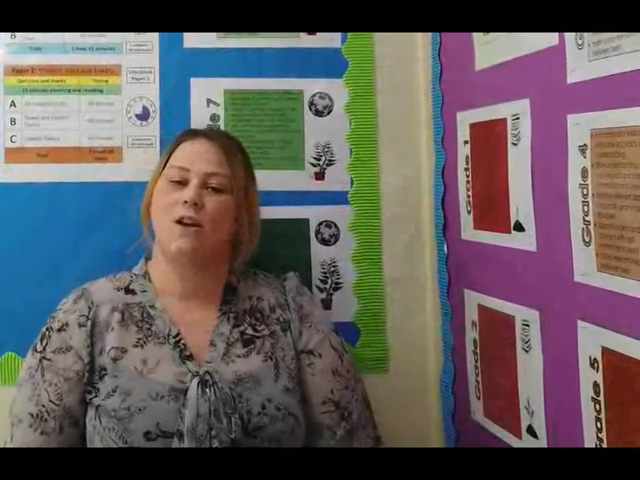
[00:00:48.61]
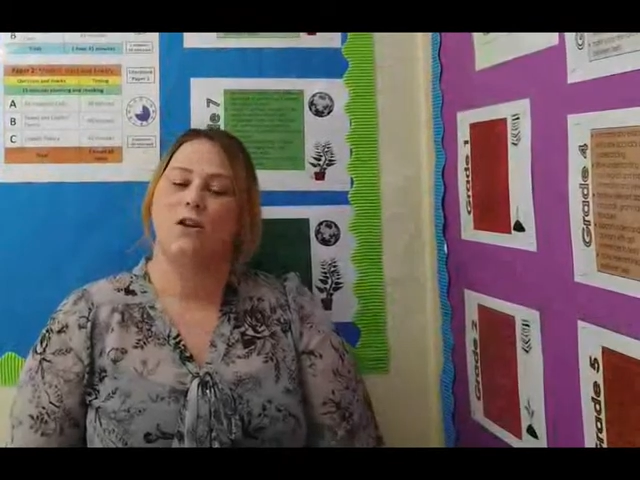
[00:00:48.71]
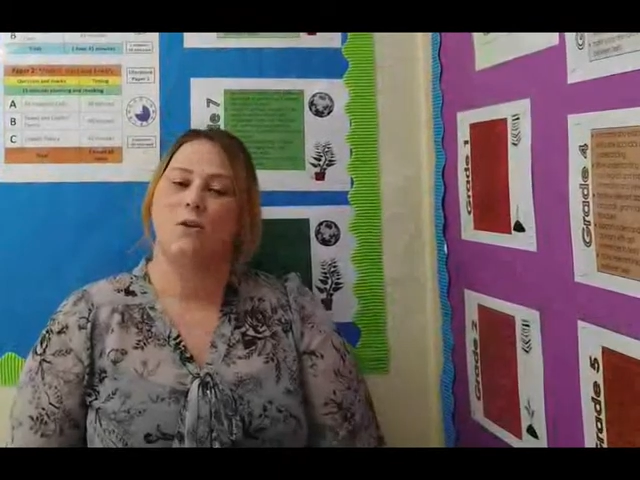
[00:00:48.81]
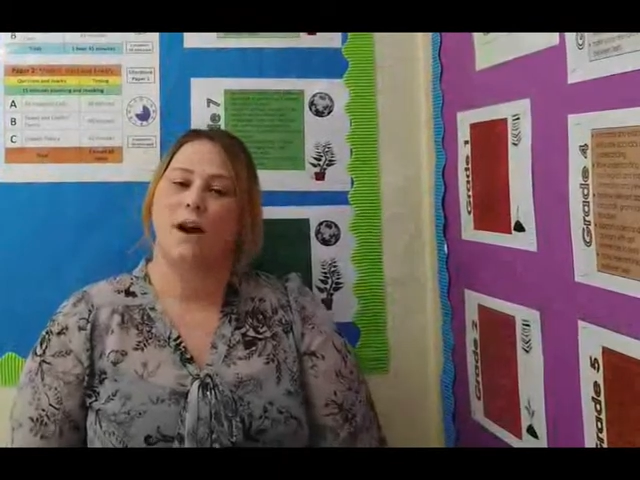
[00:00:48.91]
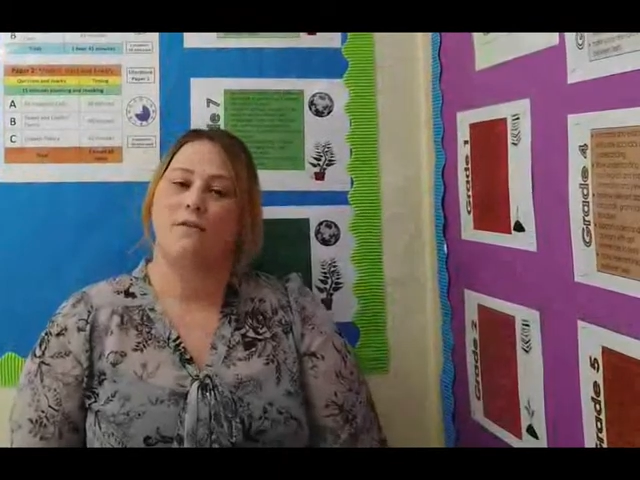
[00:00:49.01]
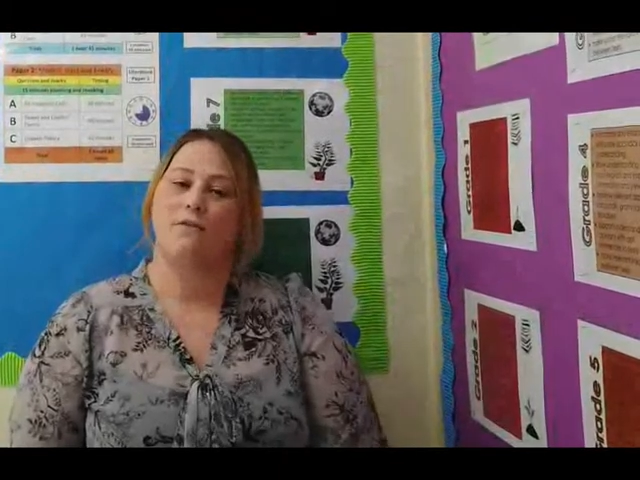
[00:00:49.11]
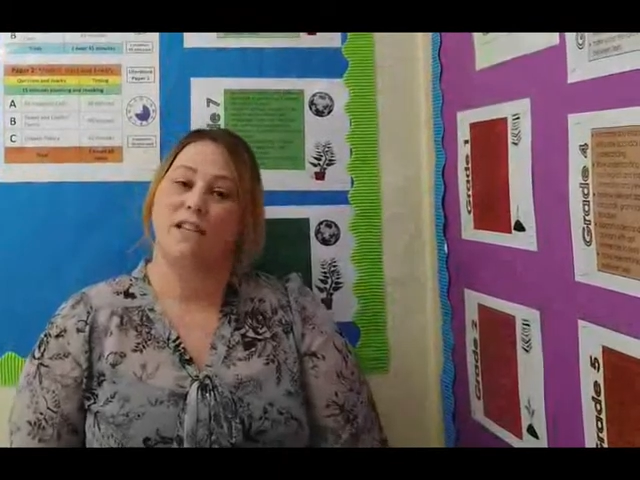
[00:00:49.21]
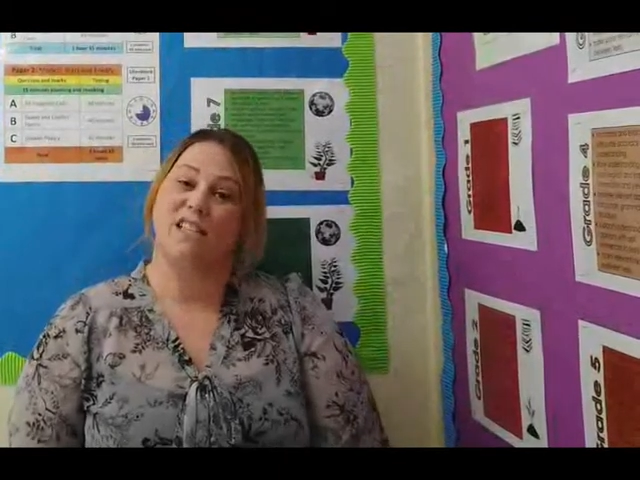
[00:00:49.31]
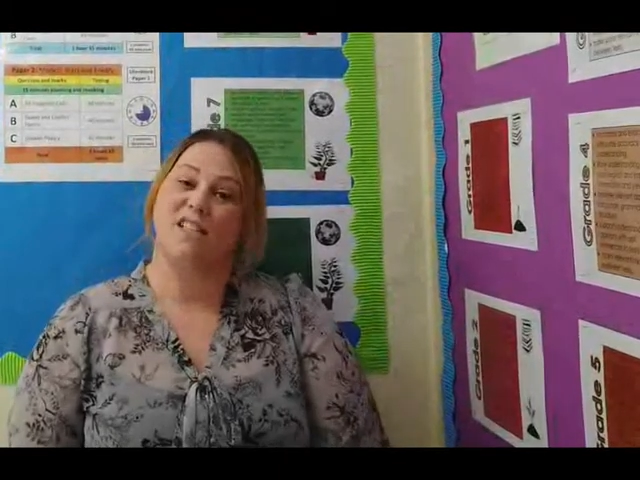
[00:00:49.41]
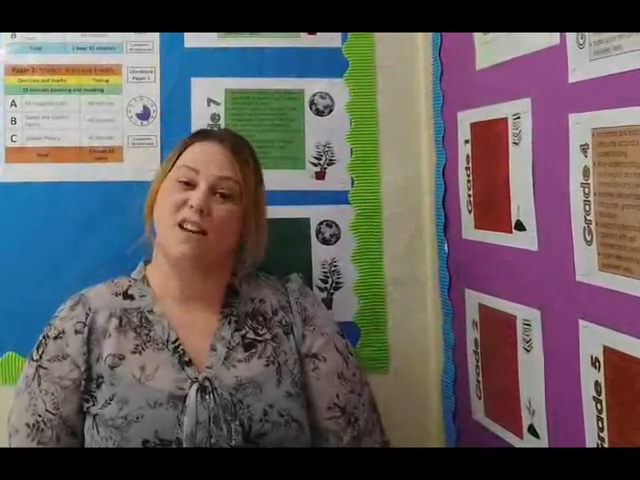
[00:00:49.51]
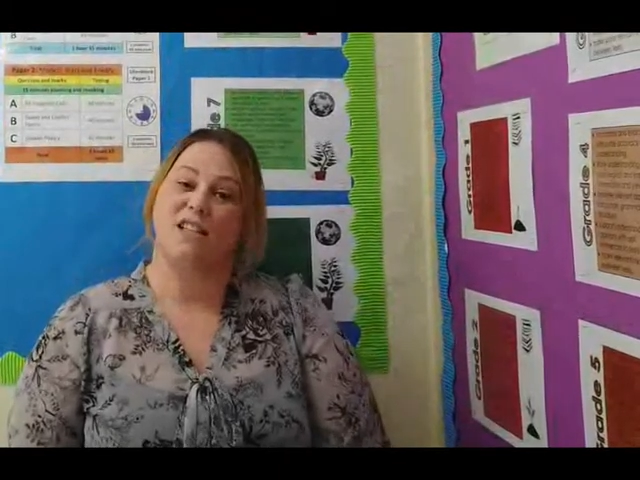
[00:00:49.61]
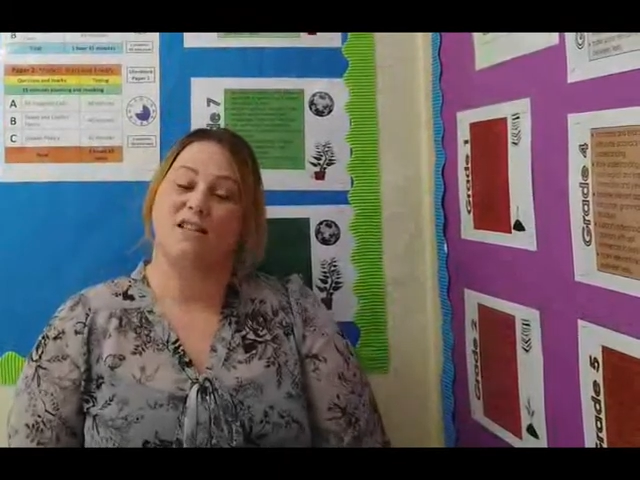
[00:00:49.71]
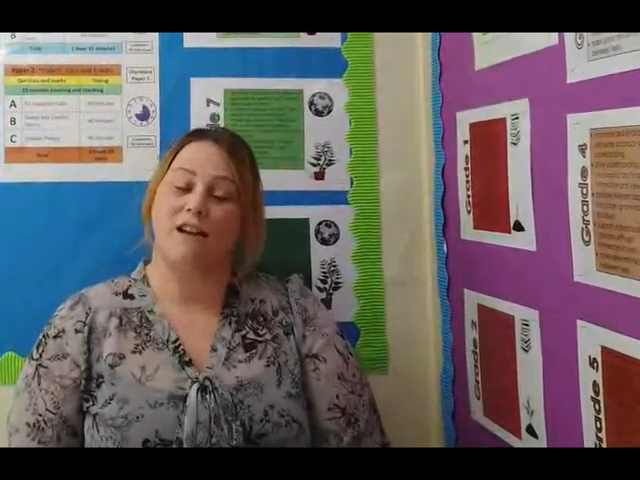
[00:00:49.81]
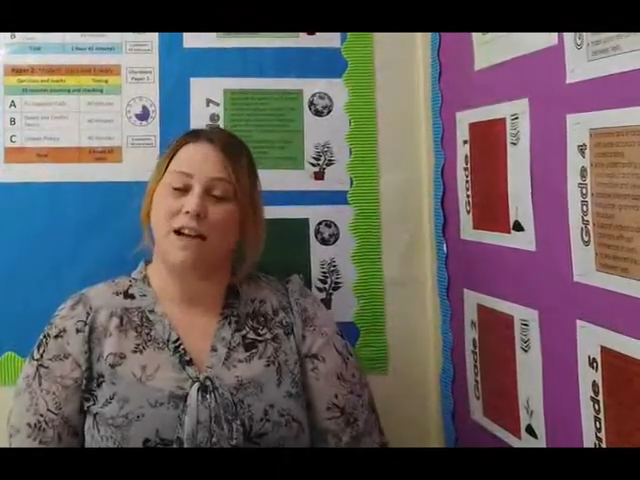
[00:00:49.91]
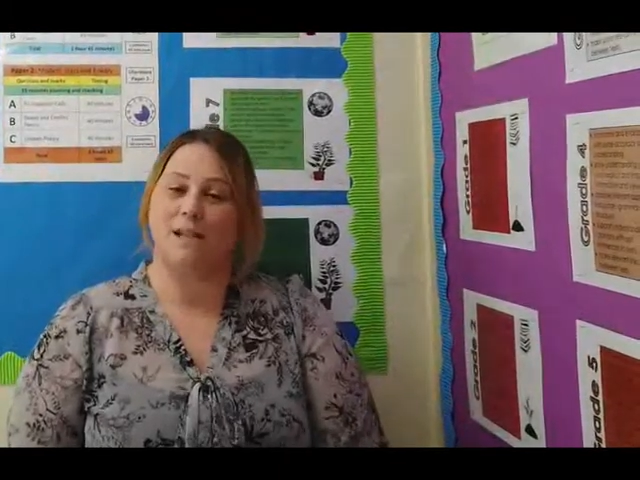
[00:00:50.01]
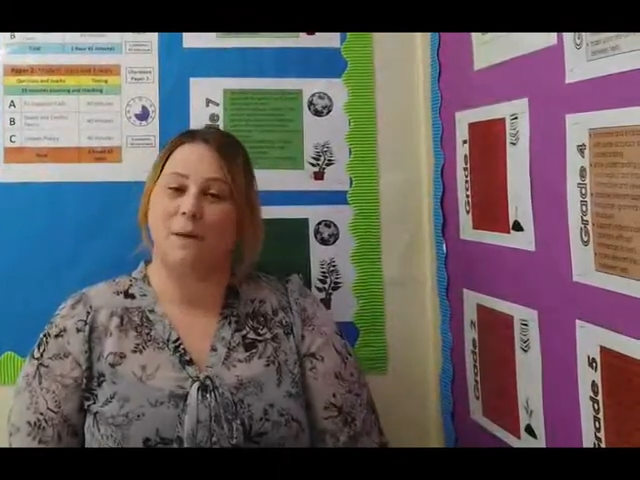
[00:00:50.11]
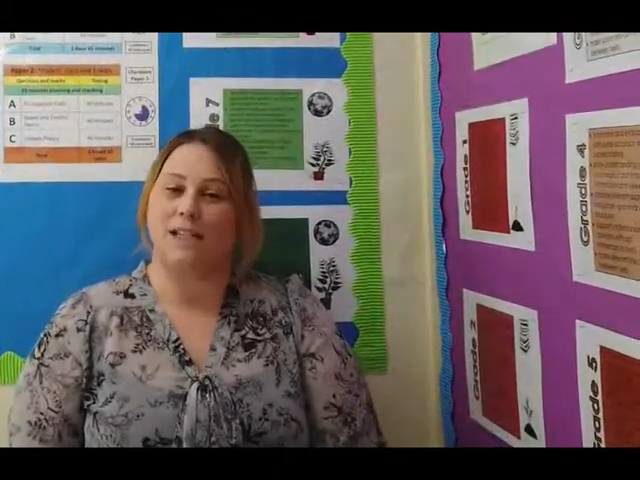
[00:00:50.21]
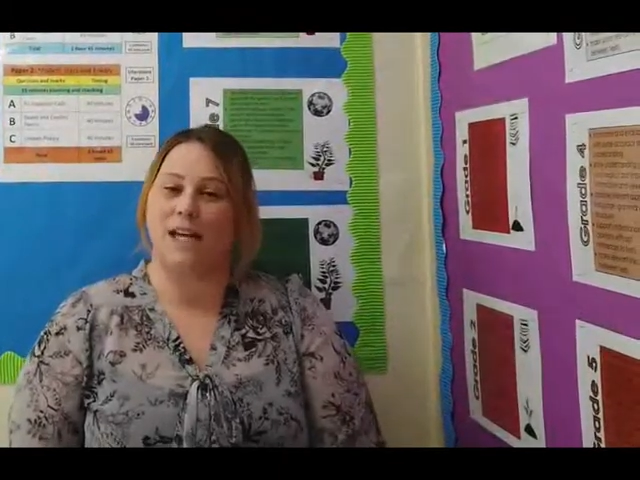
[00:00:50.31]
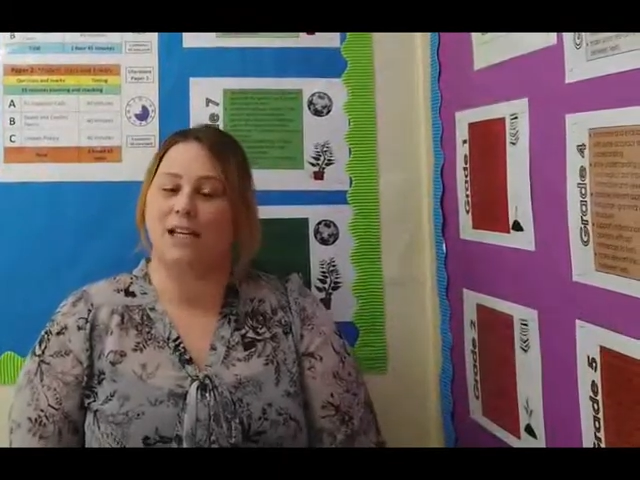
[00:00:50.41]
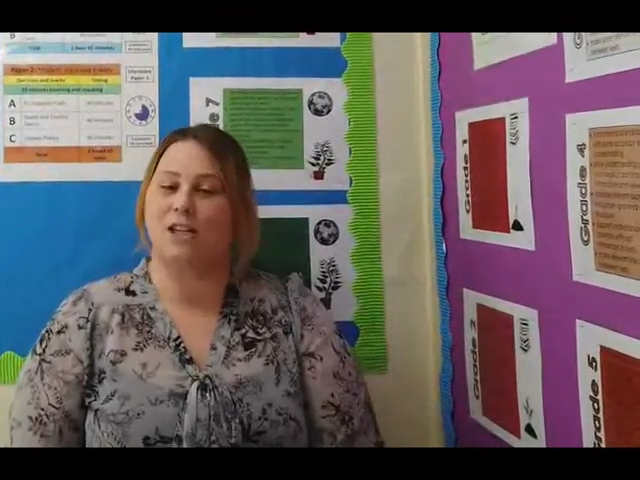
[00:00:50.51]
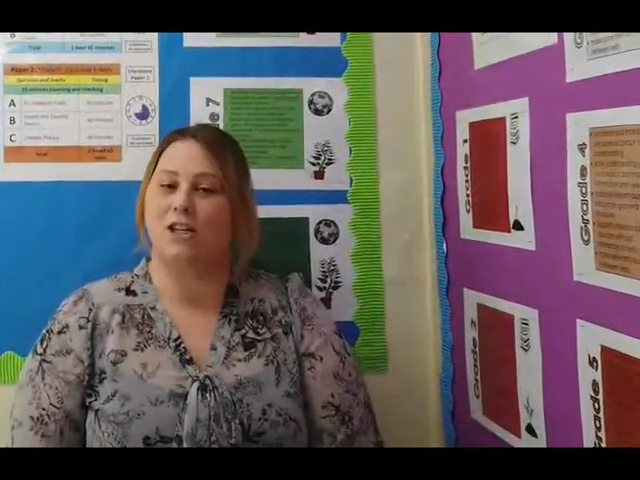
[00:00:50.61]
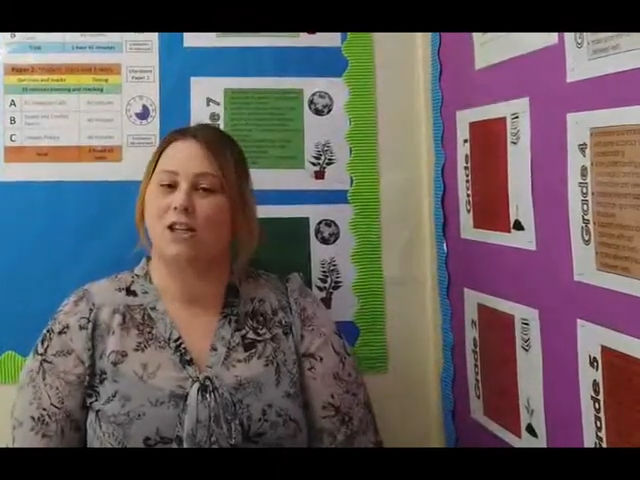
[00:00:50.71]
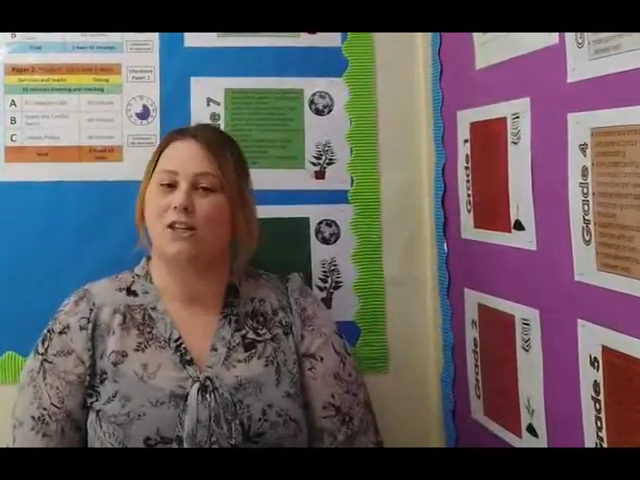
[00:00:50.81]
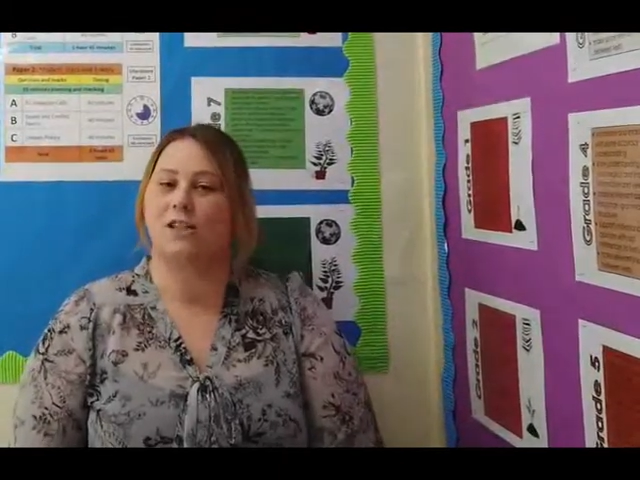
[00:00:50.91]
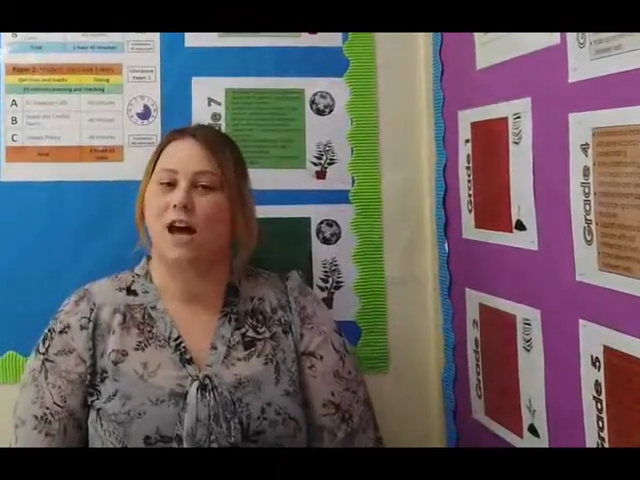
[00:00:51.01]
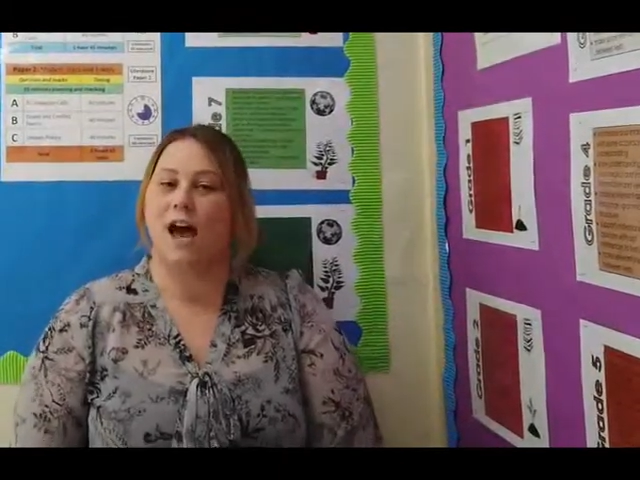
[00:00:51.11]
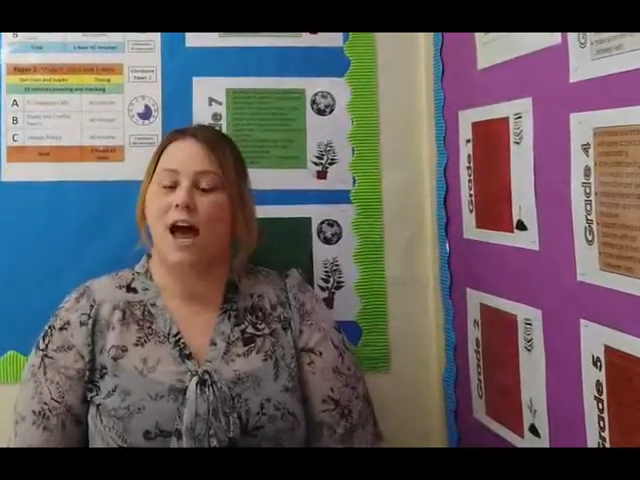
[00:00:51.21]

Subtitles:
You have already studied Great Expectations